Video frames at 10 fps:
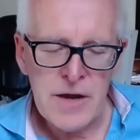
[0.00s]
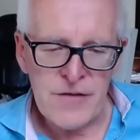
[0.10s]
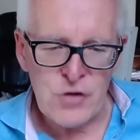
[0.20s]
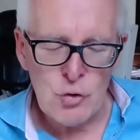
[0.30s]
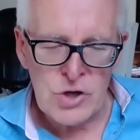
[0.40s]

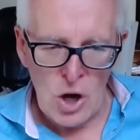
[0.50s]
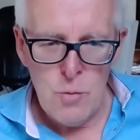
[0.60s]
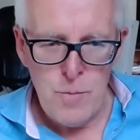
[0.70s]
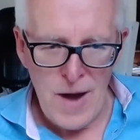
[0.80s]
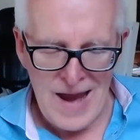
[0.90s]
If you
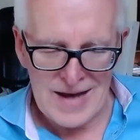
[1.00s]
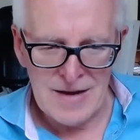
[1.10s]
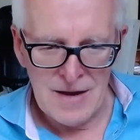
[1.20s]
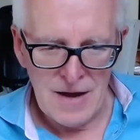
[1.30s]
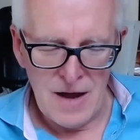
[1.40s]
go
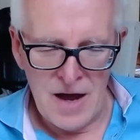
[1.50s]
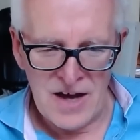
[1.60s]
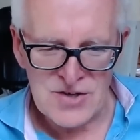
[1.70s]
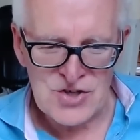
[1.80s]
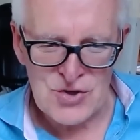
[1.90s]
back
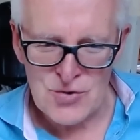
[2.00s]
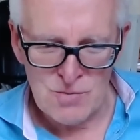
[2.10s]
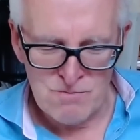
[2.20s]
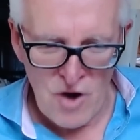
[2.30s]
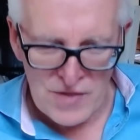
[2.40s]
uh,
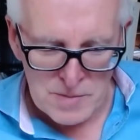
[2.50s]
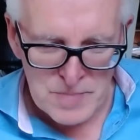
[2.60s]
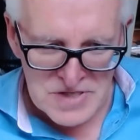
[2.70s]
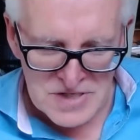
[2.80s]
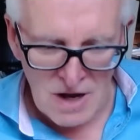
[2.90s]
to rather
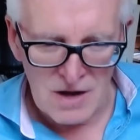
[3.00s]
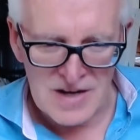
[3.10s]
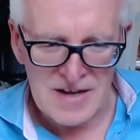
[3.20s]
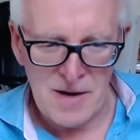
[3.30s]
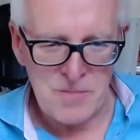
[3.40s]

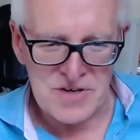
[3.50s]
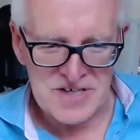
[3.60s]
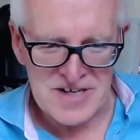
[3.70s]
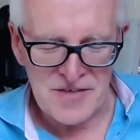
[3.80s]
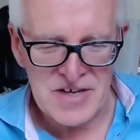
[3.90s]
bizarrely, I'm going
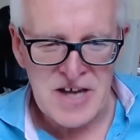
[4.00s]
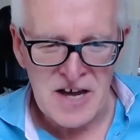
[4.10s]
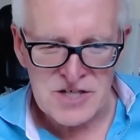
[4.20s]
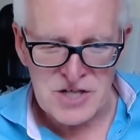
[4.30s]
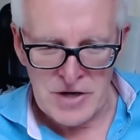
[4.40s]
to say this,
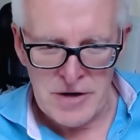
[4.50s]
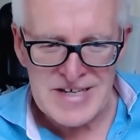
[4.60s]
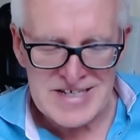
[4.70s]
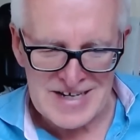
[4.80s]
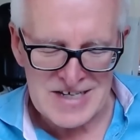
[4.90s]
to the
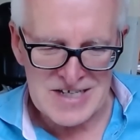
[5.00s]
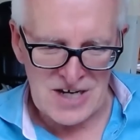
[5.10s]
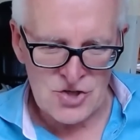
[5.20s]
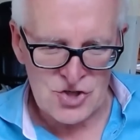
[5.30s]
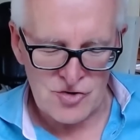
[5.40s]
19th
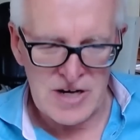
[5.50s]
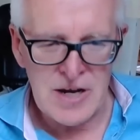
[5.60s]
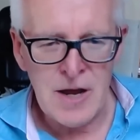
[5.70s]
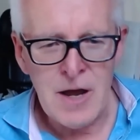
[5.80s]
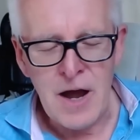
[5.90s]

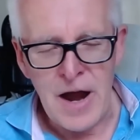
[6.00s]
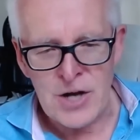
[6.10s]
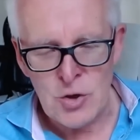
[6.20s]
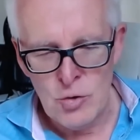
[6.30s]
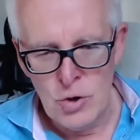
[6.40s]
century,
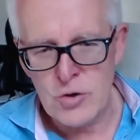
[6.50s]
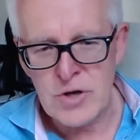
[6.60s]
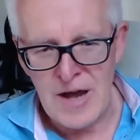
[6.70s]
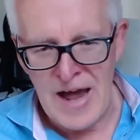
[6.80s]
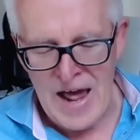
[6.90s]
and you
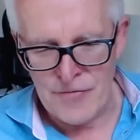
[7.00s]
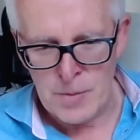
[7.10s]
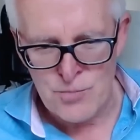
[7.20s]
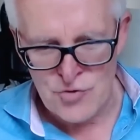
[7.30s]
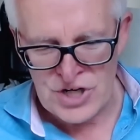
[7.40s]
look at
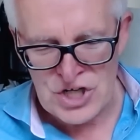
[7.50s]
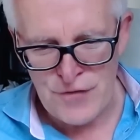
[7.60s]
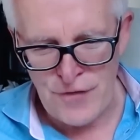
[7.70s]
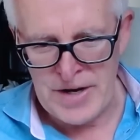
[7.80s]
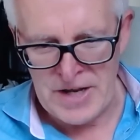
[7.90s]
the
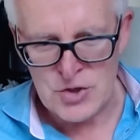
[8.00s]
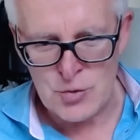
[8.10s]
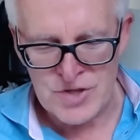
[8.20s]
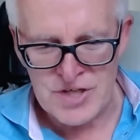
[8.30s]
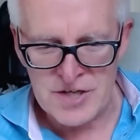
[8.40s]
British
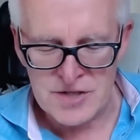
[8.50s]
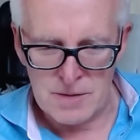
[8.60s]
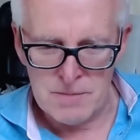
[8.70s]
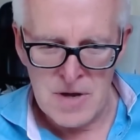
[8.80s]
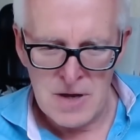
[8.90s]
financial
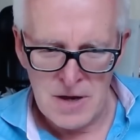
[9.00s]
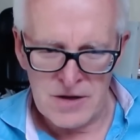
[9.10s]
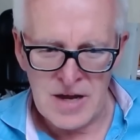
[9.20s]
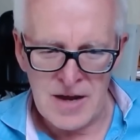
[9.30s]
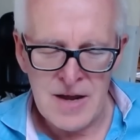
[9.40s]
system,
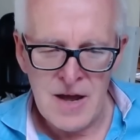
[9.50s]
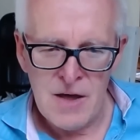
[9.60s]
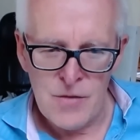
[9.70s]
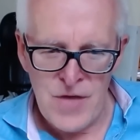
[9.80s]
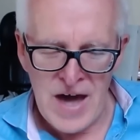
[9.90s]
okay,
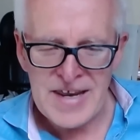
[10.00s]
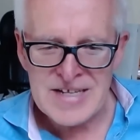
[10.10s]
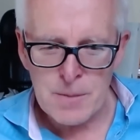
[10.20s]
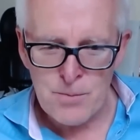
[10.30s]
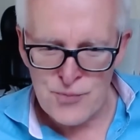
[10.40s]
that
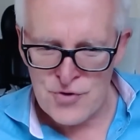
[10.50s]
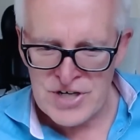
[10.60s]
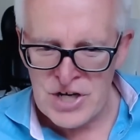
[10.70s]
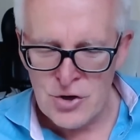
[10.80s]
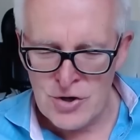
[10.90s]
is a
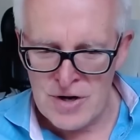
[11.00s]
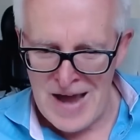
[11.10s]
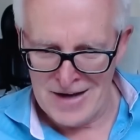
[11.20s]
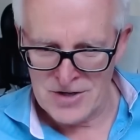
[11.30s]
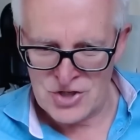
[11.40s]
pretty good
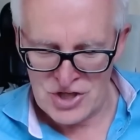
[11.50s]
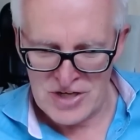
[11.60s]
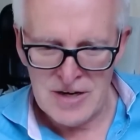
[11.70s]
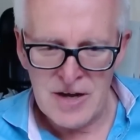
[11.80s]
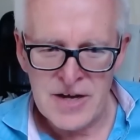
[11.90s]

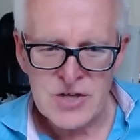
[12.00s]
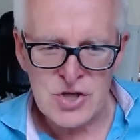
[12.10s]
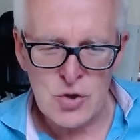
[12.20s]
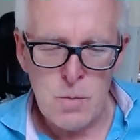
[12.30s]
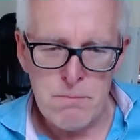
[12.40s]
analogy
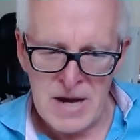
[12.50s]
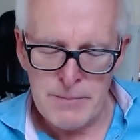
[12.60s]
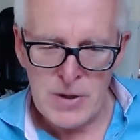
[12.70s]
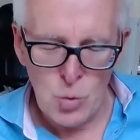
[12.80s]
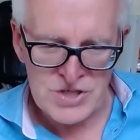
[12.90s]
to
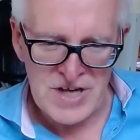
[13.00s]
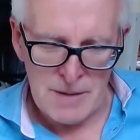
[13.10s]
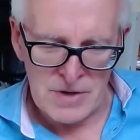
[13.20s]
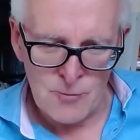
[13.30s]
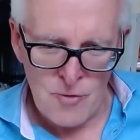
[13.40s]
maybe what's
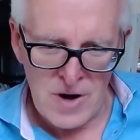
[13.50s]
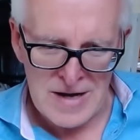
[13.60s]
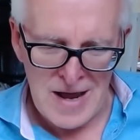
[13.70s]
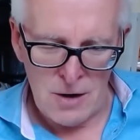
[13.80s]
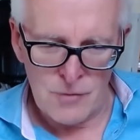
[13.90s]
happening right
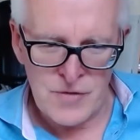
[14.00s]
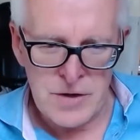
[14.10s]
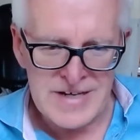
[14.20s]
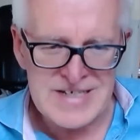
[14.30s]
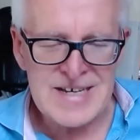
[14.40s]
now, the
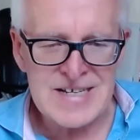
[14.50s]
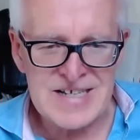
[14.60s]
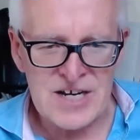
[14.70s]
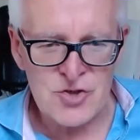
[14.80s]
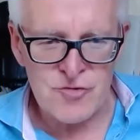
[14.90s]
19th
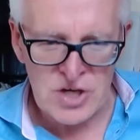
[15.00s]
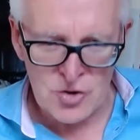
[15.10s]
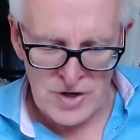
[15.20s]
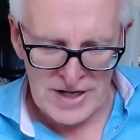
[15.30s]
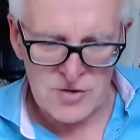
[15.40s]
century
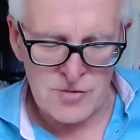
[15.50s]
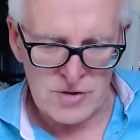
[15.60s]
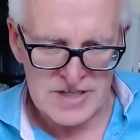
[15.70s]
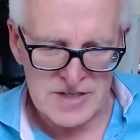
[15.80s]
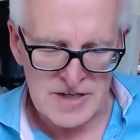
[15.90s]
credit
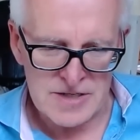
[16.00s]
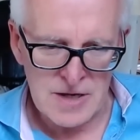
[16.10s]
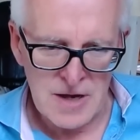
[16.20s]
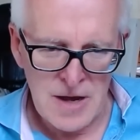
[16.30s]
crises